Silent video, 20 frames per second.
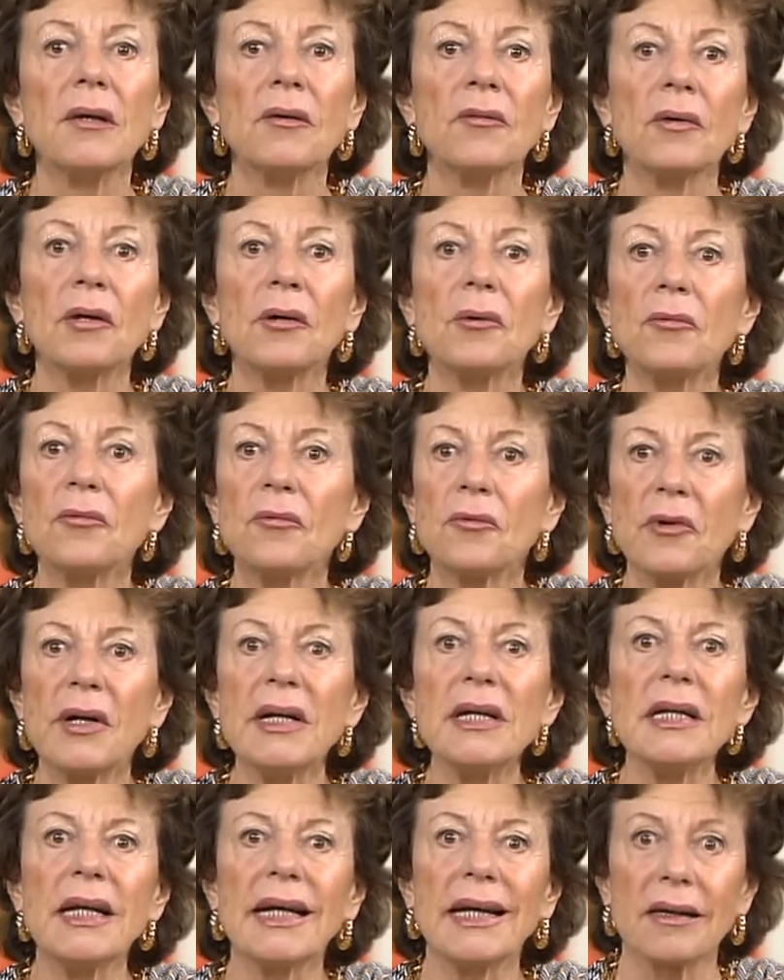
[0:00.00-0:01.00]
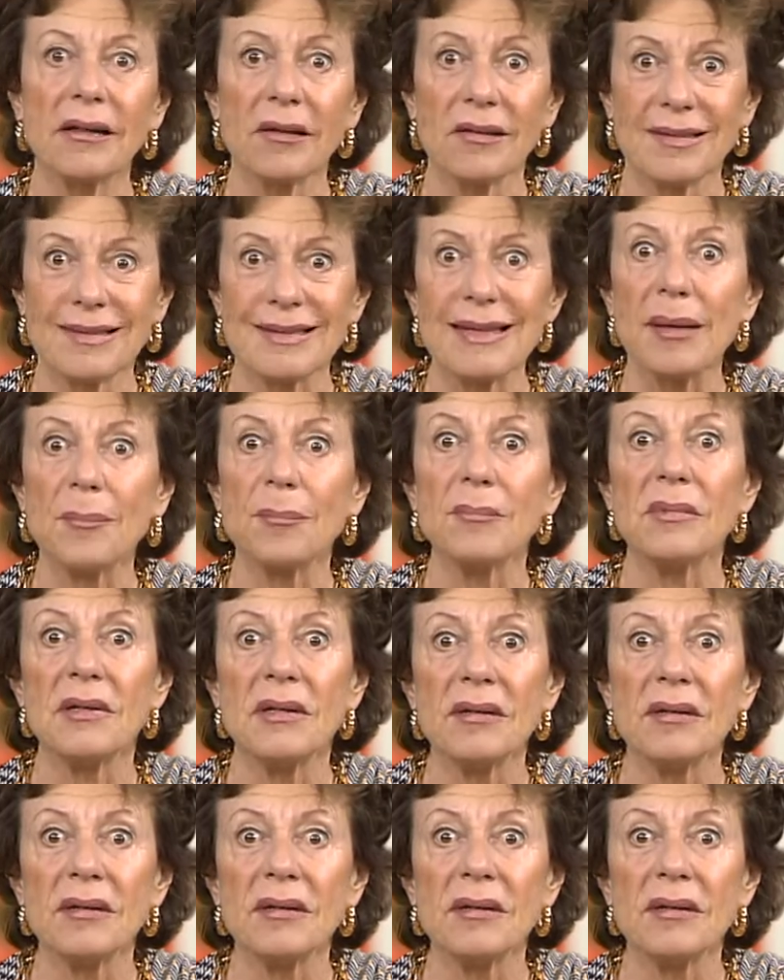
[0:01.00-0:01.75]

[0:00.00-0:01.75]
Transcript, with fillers: So, training in the STEM